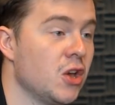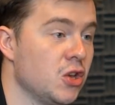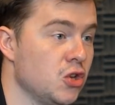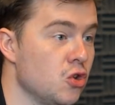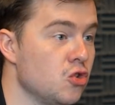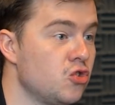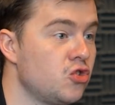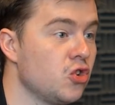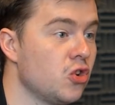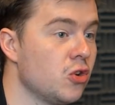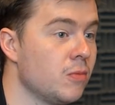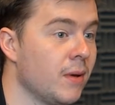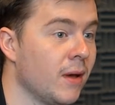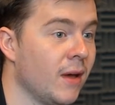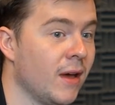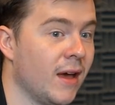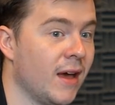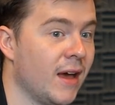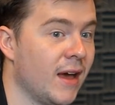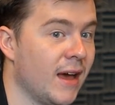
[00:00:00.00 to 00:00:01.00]
YouTube,
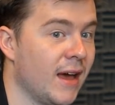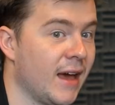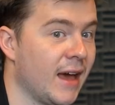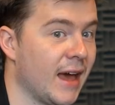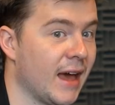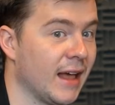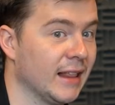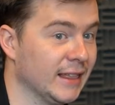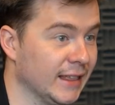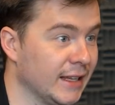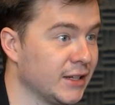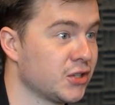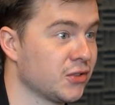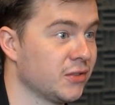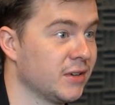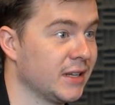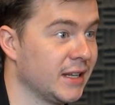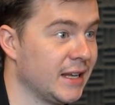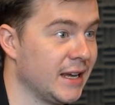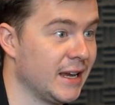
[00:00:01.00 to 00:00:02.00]

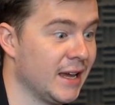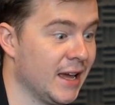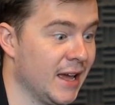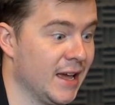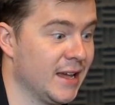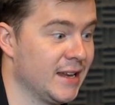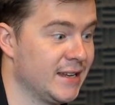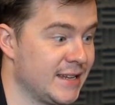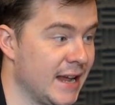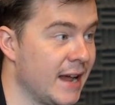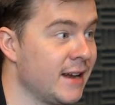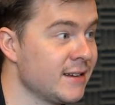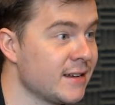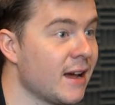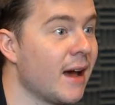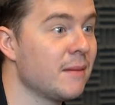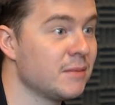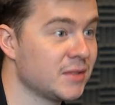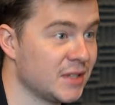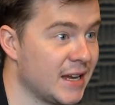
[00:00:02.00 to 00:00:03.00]
literally 10
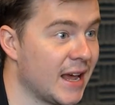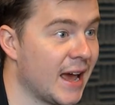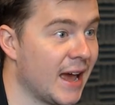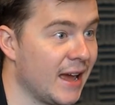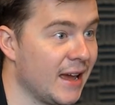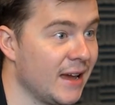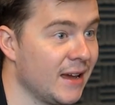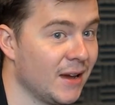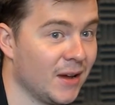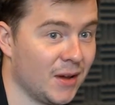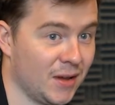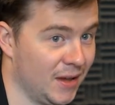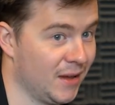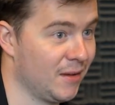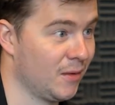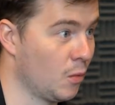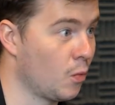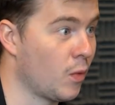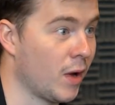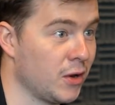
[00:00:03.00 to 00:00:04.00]
times a day,
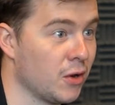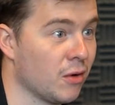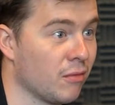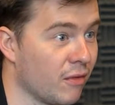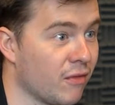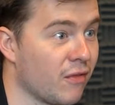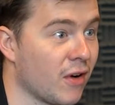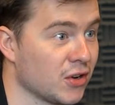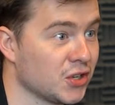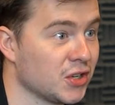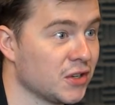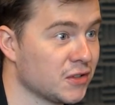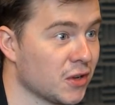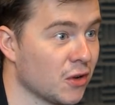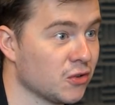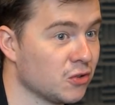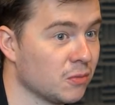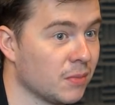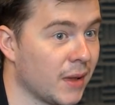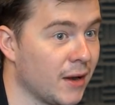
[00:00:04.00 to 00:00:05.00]
when you're refreshing
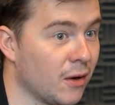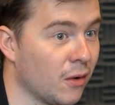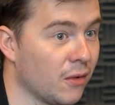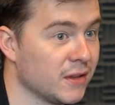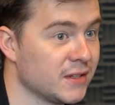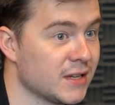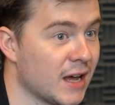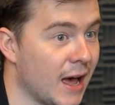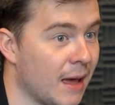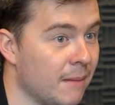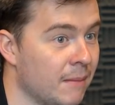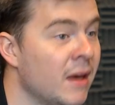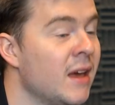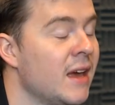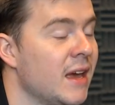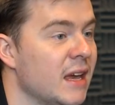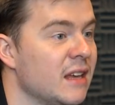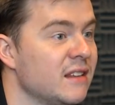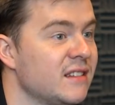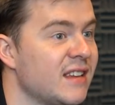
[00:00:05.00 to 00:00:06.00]
Social Blade all the time,
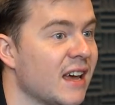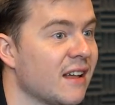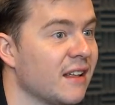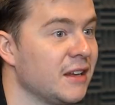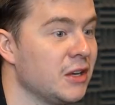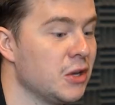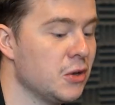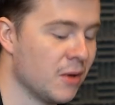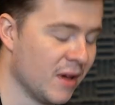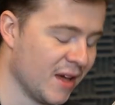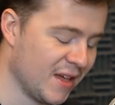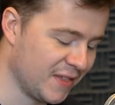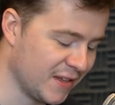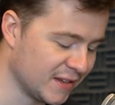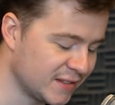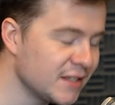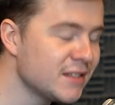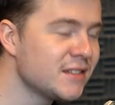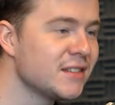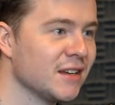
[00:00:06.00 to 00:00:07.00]
is telling you,
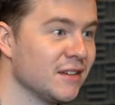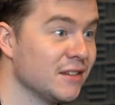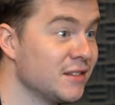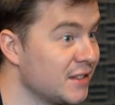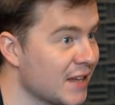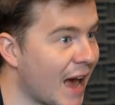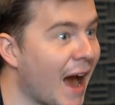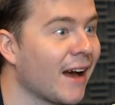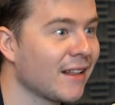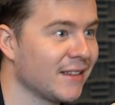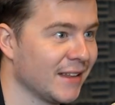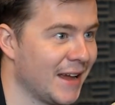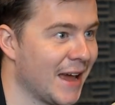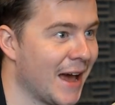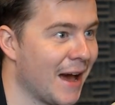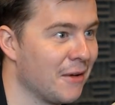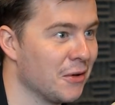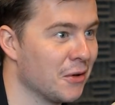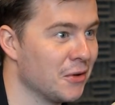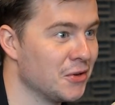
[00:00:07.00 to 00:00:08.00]
this is exactly
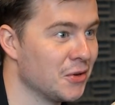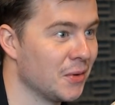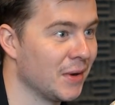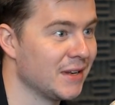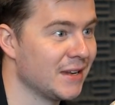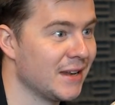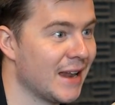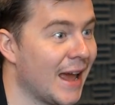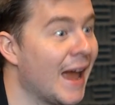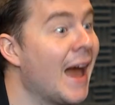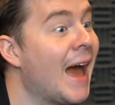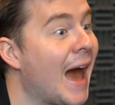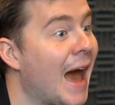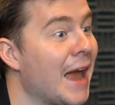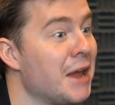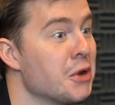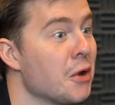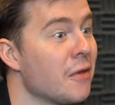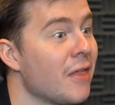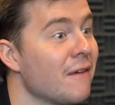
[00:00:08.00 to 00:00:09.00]
how you're doing today.
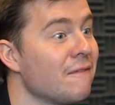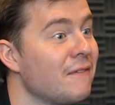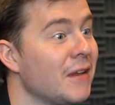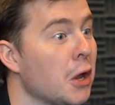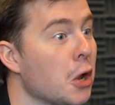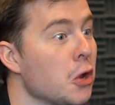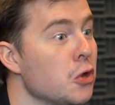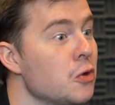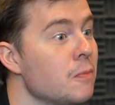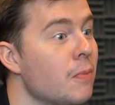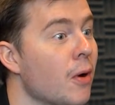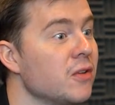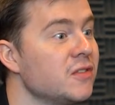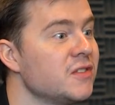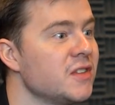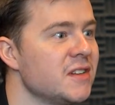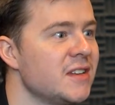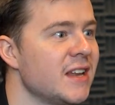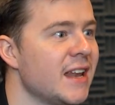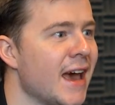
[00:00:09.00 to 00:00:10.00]
Hey, that video you
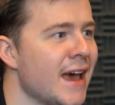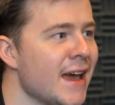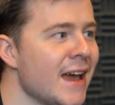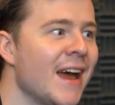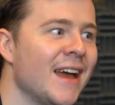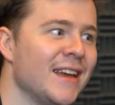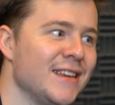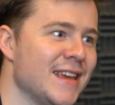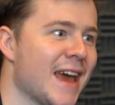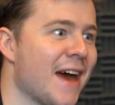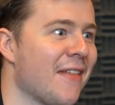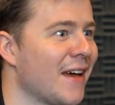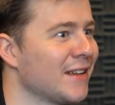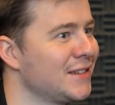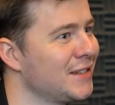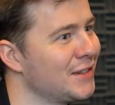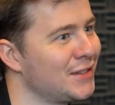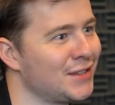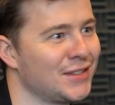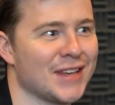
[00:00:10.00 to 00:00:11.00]
posted today? Yeah,
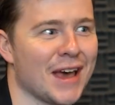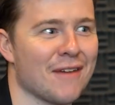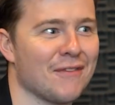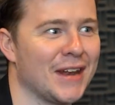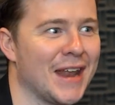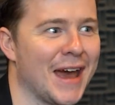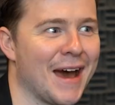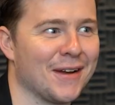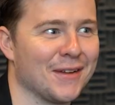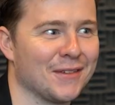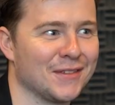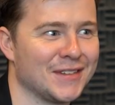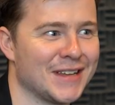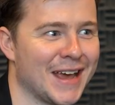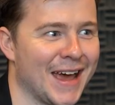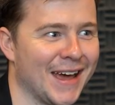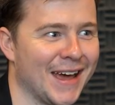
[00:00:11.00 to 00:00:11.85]
that's a 7 out of 10.